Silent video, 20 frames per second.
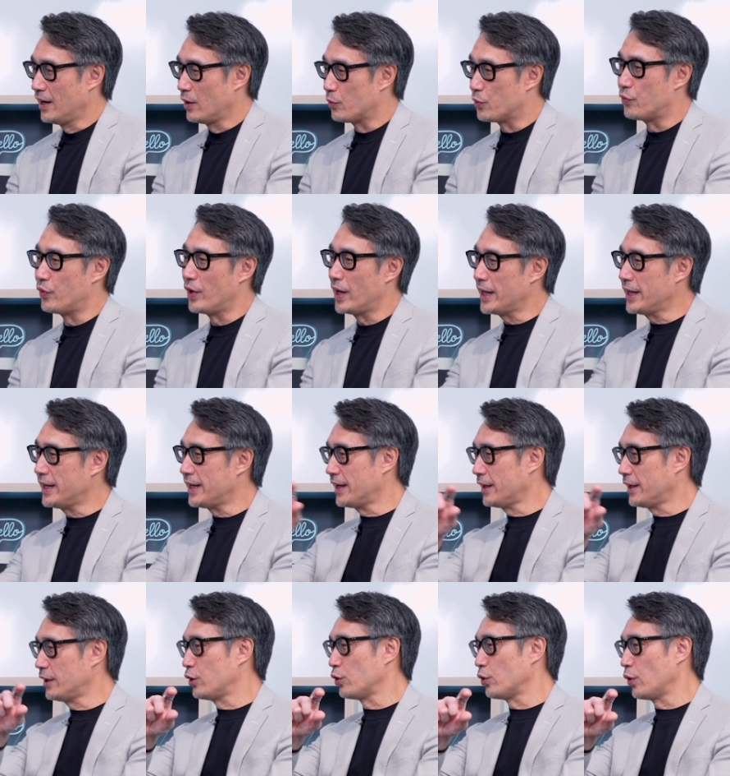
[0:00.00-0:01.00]
We really
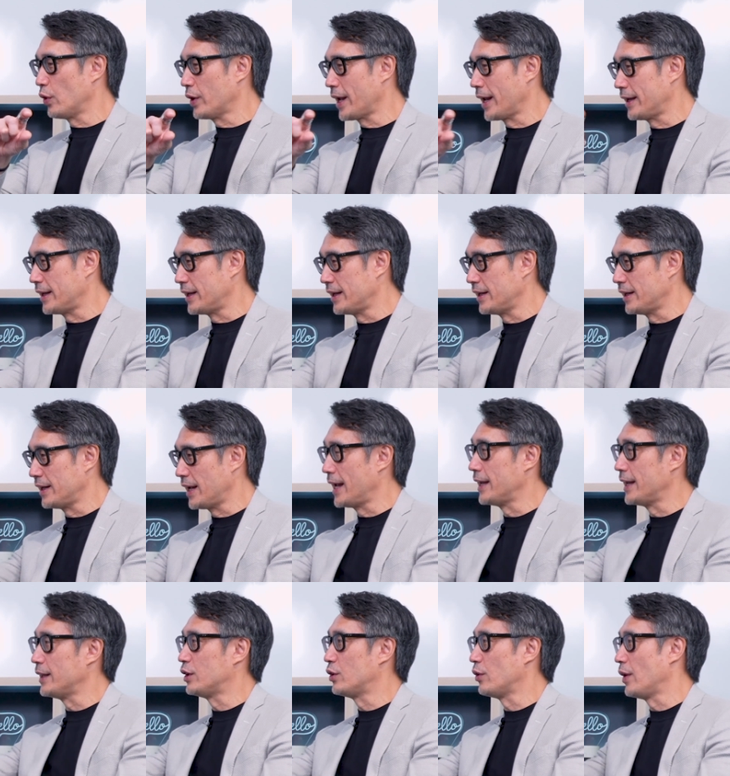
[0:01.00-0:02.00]
needed to look at the
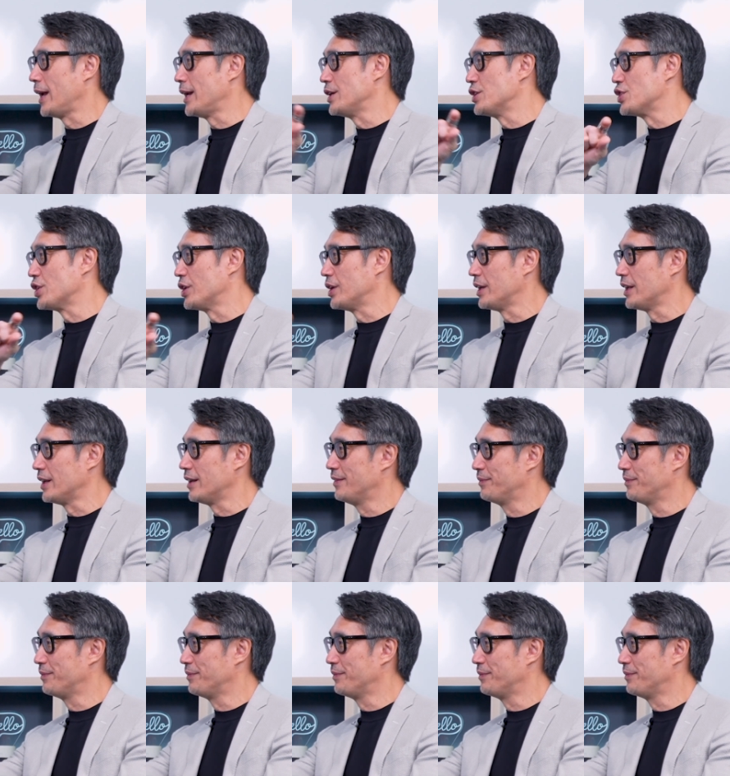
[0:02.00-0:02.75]
end to end journey,